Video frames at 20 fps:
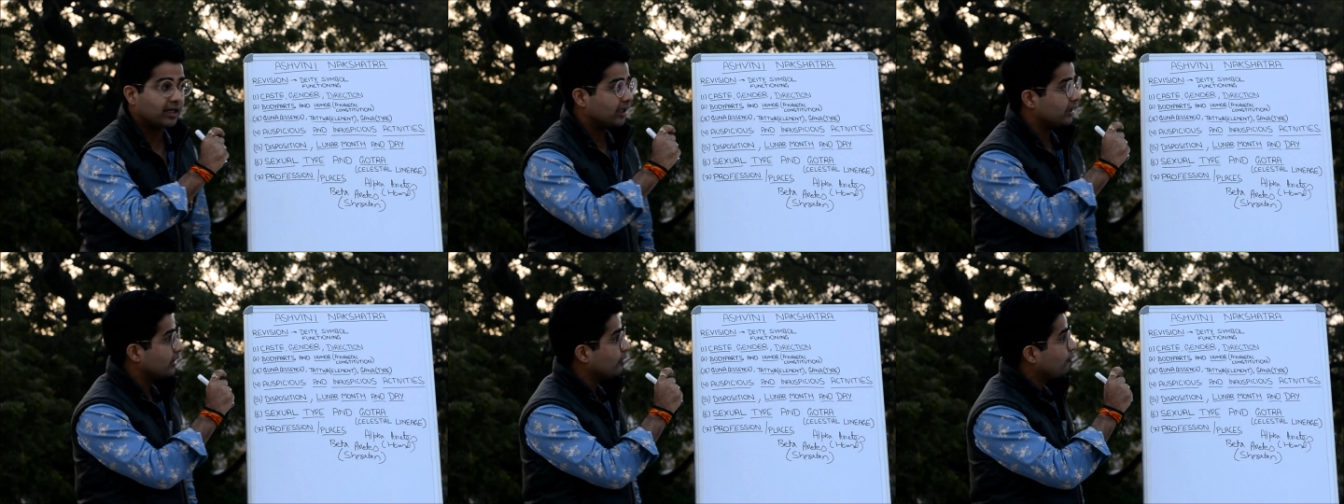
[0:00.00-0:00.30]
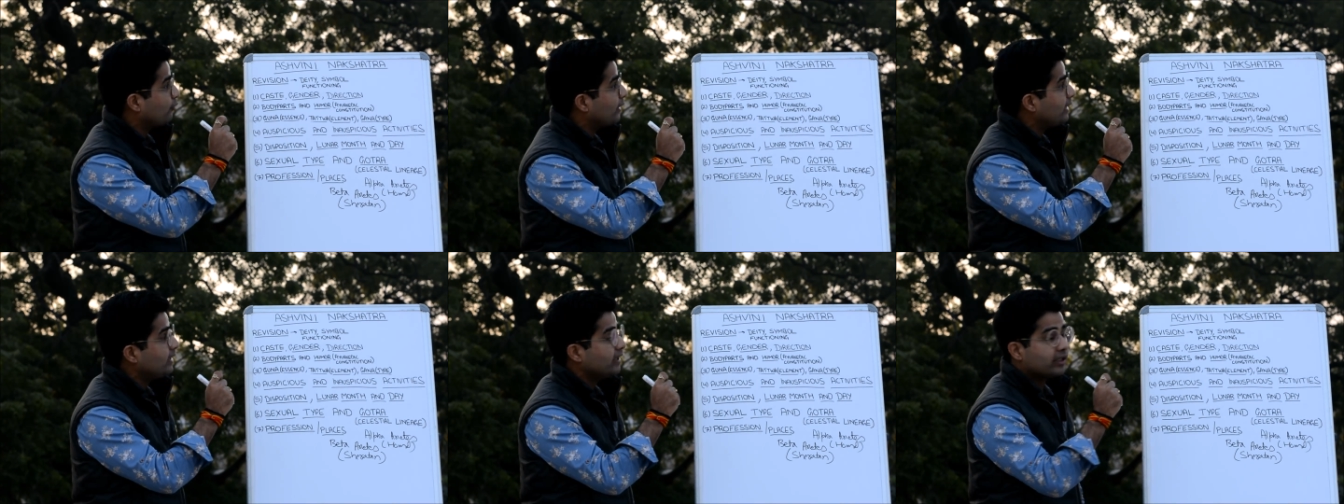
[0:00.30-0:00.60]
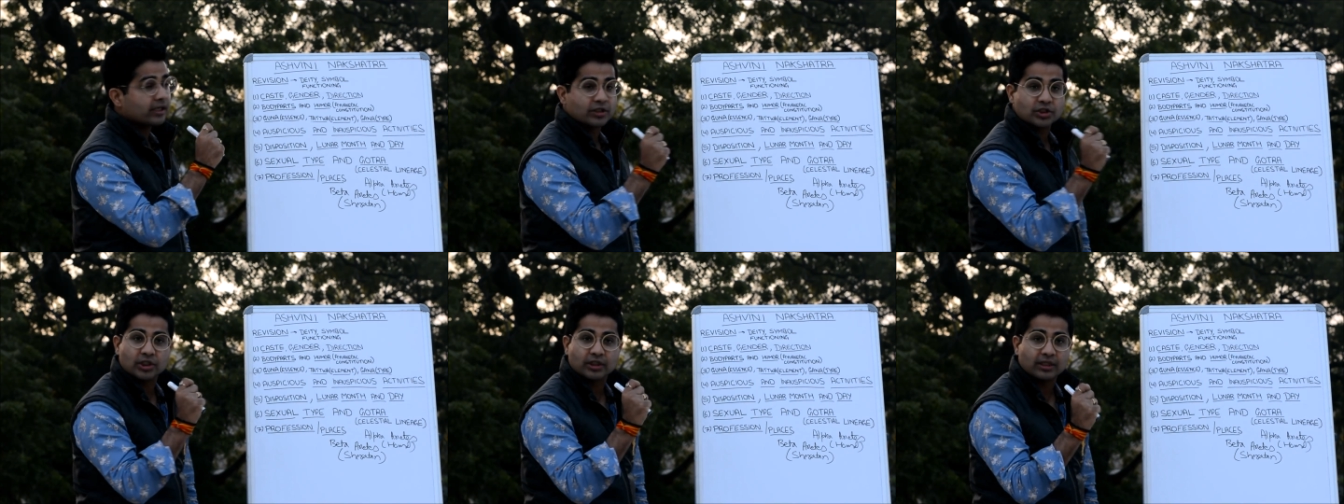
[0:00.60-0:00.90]
different
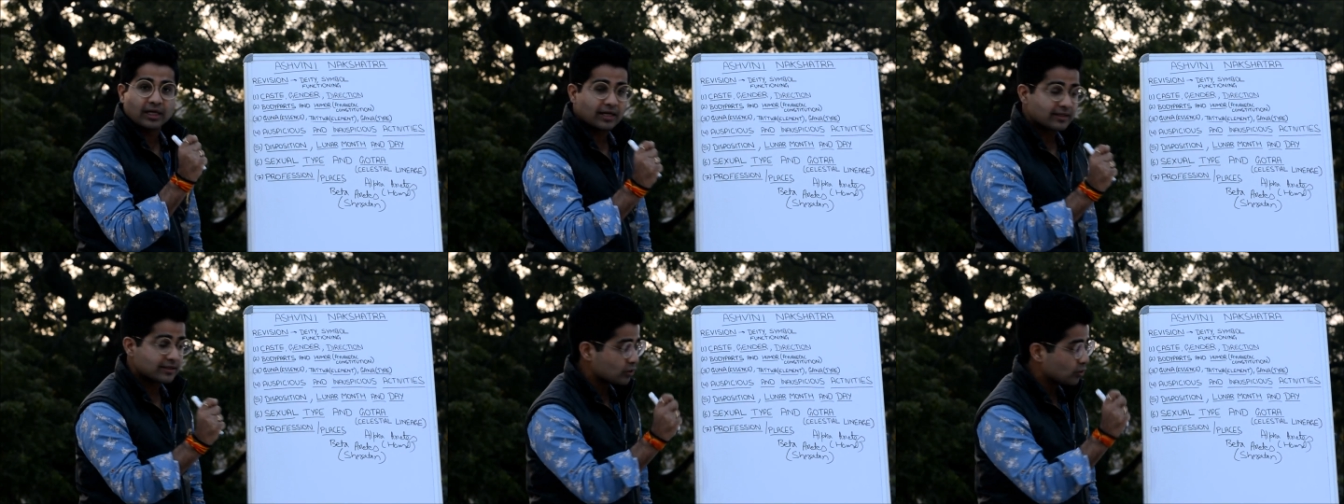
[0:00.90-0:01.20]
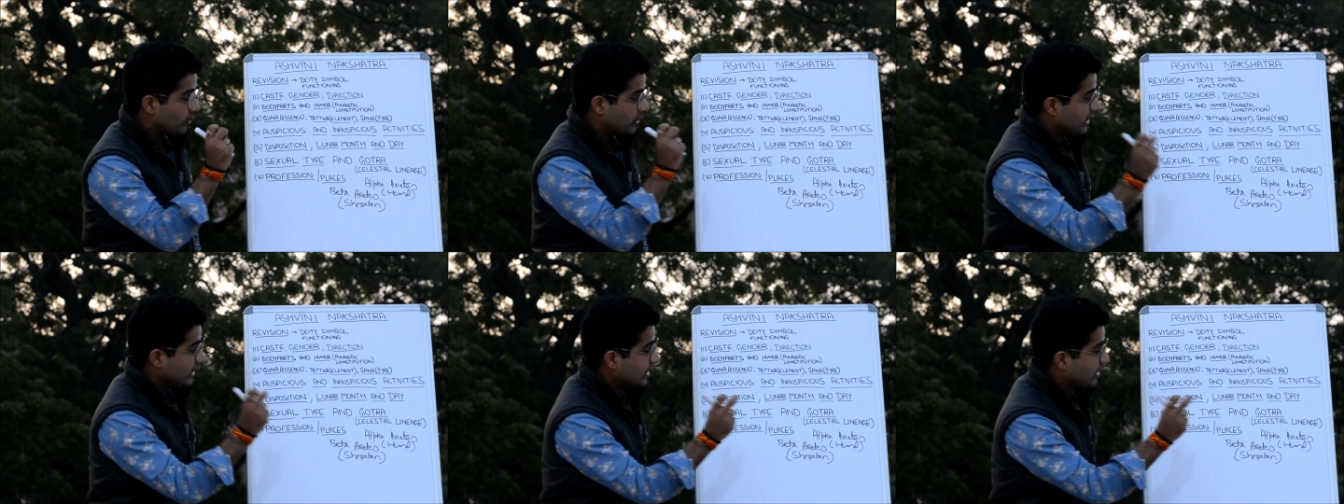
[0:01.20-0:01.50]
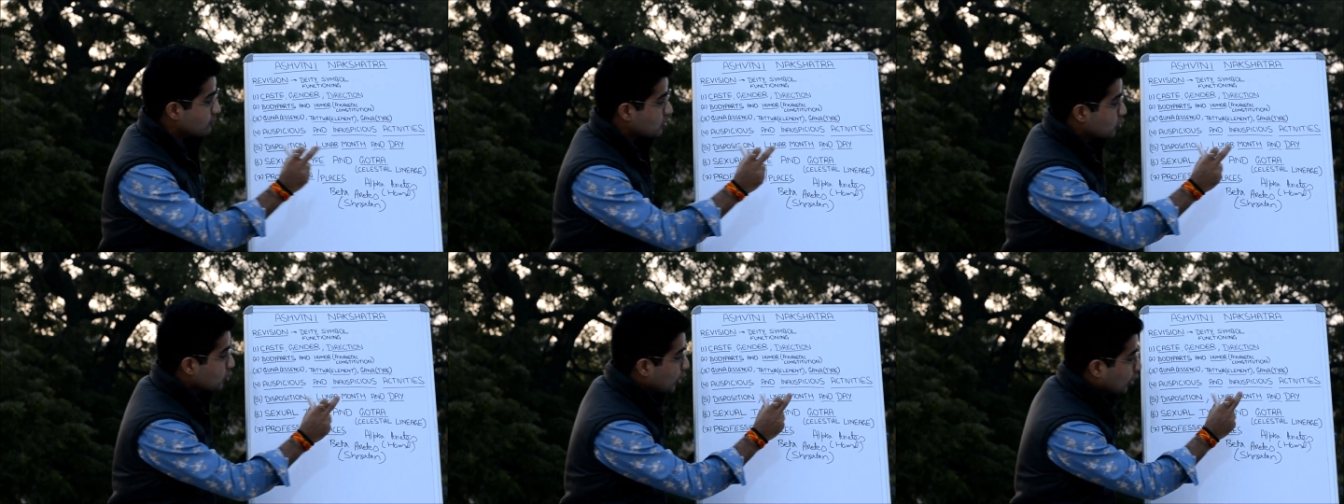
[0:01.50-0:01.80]
nakshatras. So when it
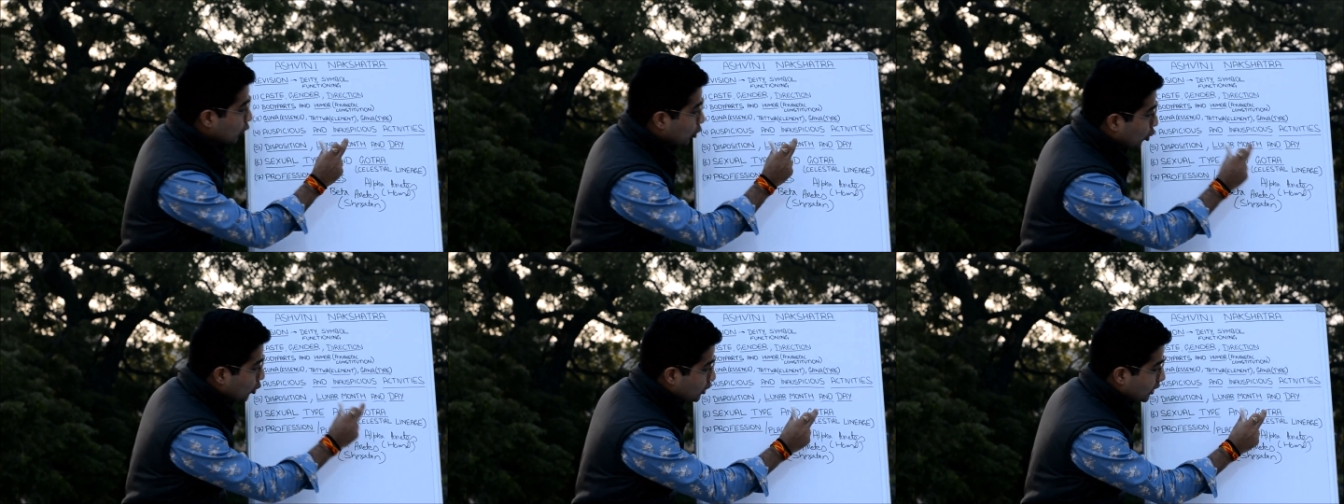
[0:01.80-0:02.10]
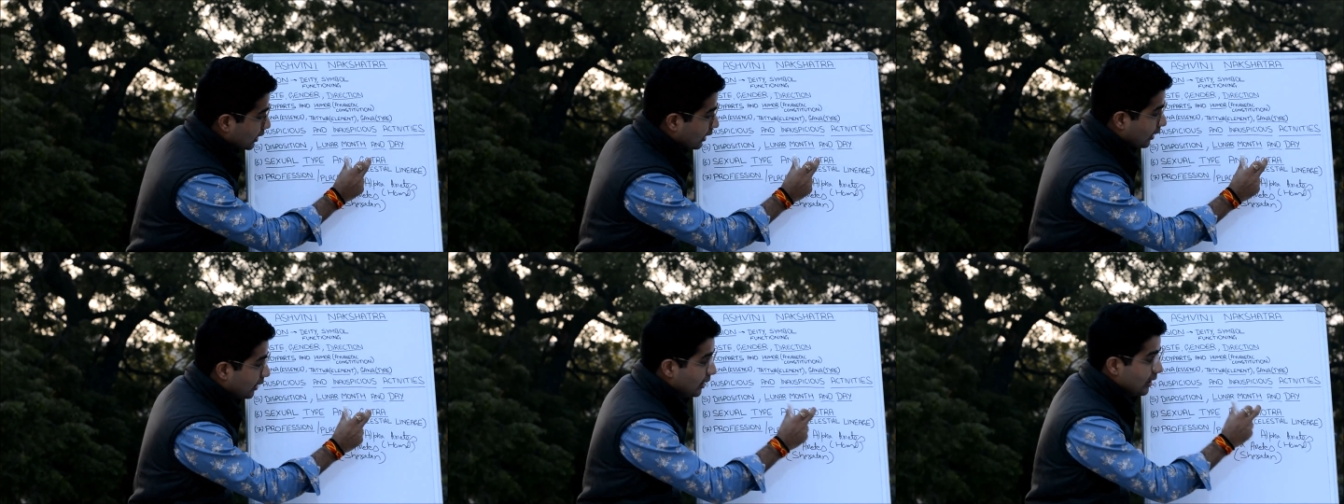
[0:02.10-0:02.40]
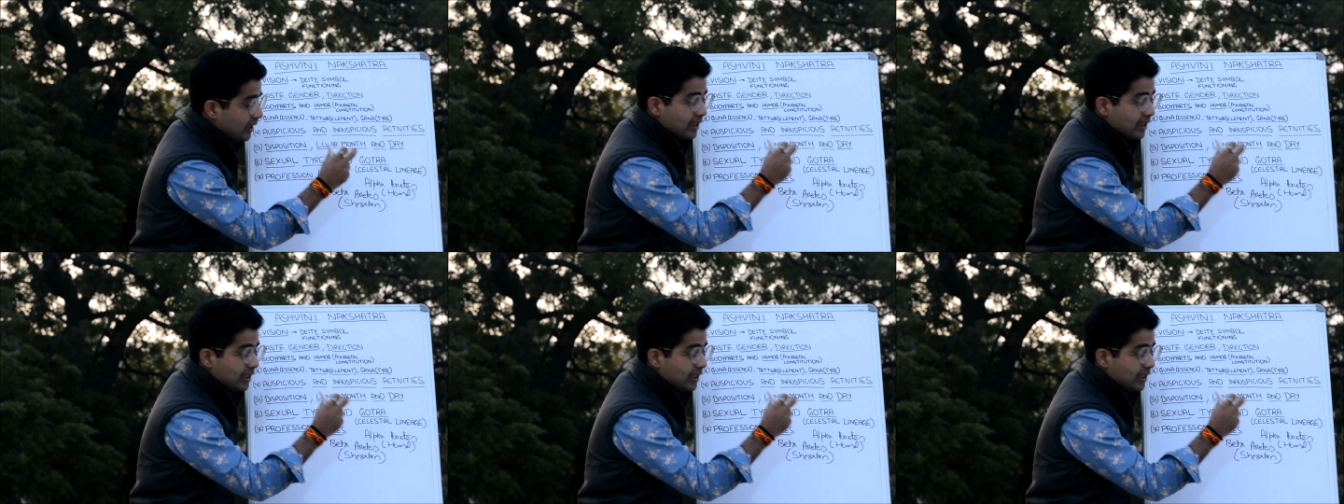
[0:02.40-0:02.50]
comes to the gotra,